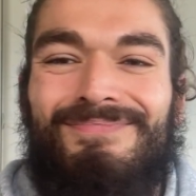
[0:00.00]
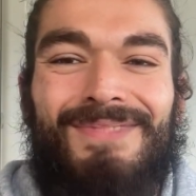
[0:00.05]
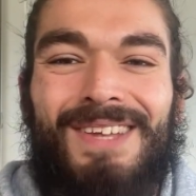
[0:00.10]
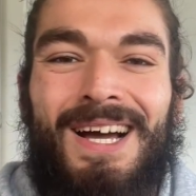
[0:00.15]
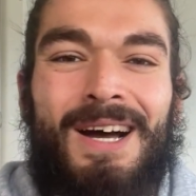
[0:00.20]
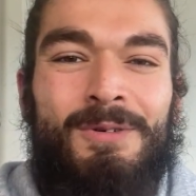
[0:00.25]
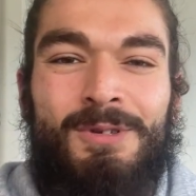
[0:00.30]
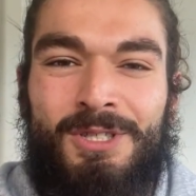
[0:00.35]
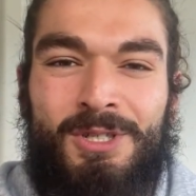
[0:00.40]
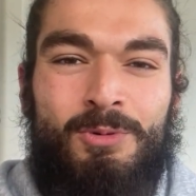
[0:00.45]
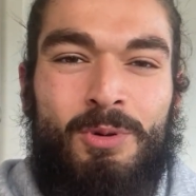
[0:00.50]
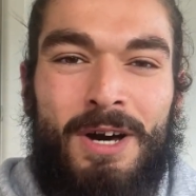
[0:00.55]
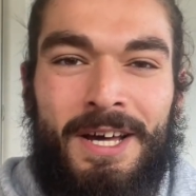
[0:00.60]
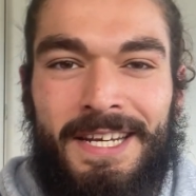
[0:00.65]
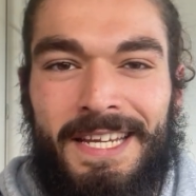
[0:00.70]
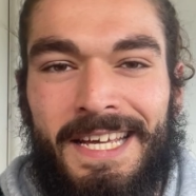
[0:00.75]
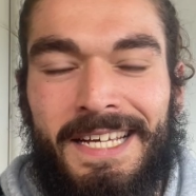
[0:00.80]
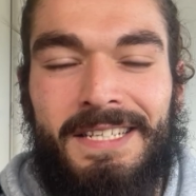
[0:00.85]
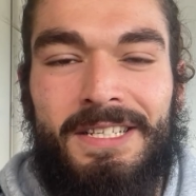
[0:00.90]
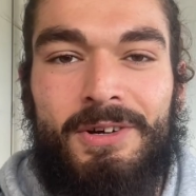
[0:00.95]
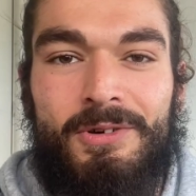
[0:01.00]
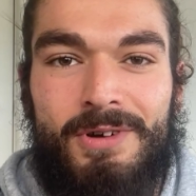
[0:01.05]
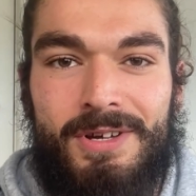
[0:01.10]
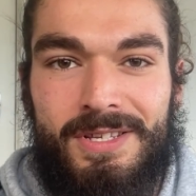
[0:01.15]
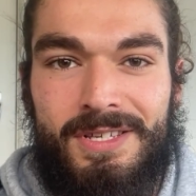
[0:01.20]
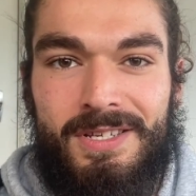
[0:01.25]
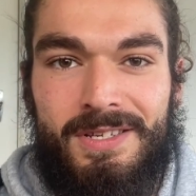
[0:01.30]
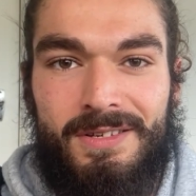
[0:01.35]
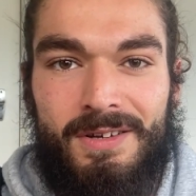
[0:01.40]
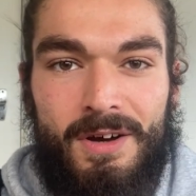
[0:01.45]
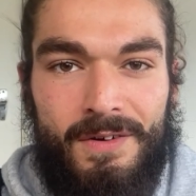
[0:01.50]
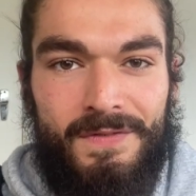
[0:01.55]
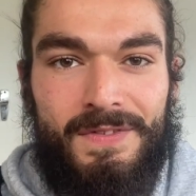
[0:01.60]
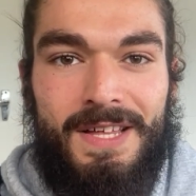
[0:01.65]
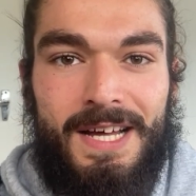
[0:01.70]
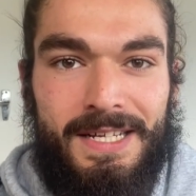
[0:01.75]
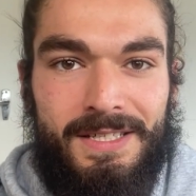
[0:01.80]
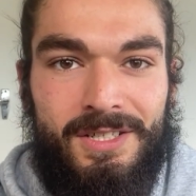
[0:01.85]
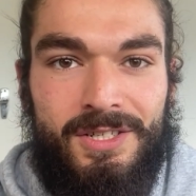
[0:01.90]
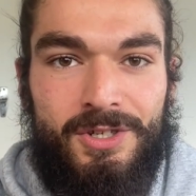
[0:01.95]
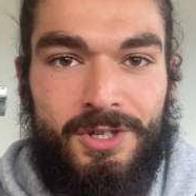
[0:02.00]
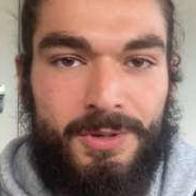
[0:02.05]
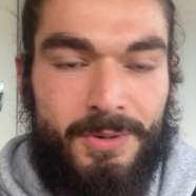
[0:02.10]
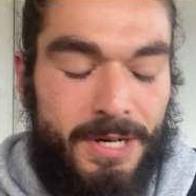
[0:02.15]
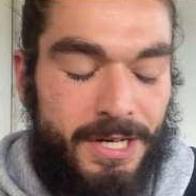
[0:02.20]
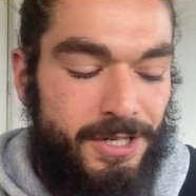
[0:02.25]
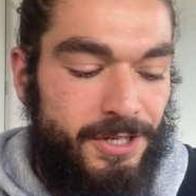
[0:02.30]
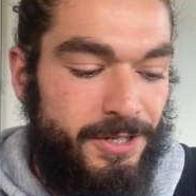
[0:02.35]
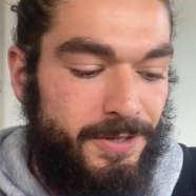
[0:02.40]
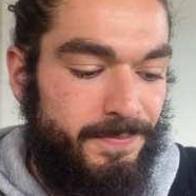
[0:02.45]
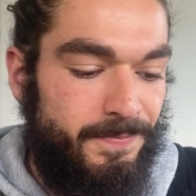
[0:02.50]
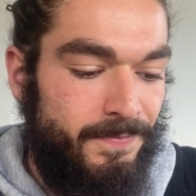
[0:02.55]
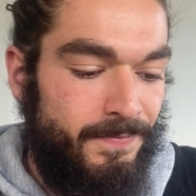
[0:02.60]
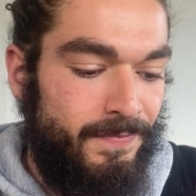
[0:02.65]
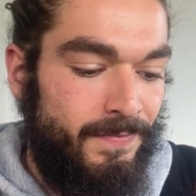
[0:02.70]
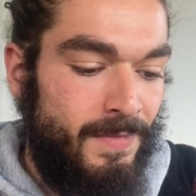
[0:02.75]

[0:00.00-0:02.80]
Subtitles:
was quite ignorant of that situation.